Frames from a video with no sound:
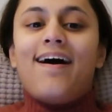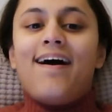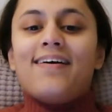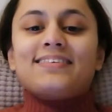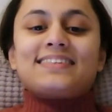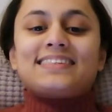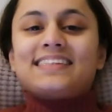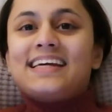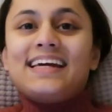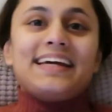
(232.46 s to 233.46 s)

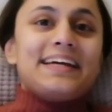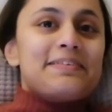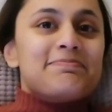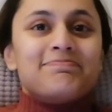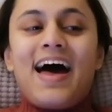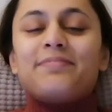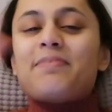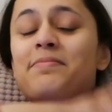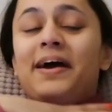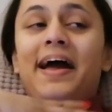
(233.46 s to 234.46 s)
artsy, and
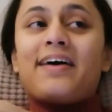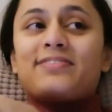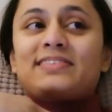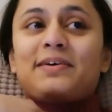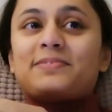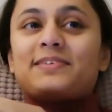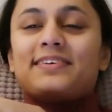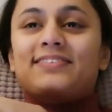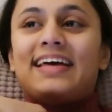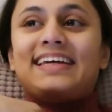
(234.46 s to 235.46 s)
maybe I have some
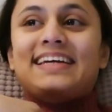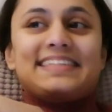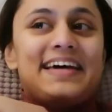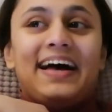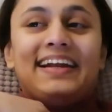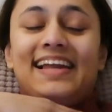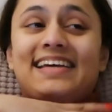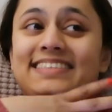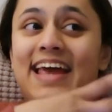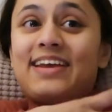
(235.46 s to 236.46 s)
sort of like
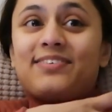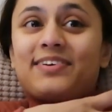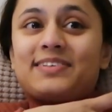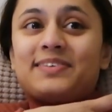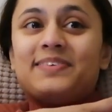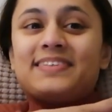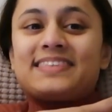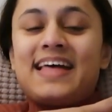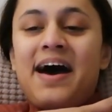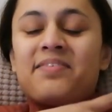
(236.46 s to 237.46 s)
internalized hatred
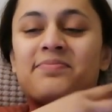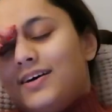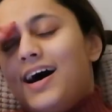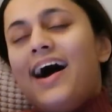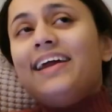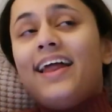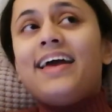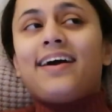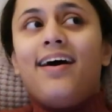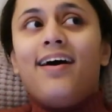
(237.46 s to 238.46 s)
towards that. I
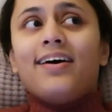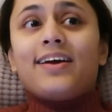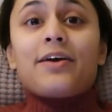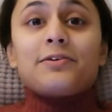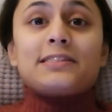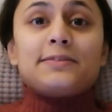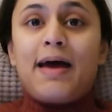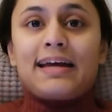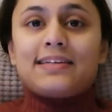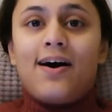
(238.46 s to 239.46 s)
like art, I
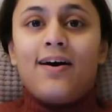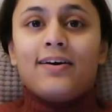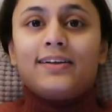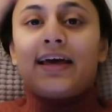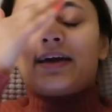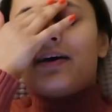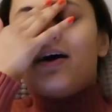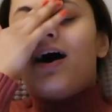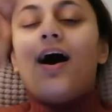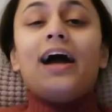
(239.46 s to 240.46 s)
respect art. Like
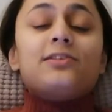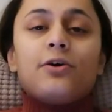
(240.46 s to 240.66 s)
I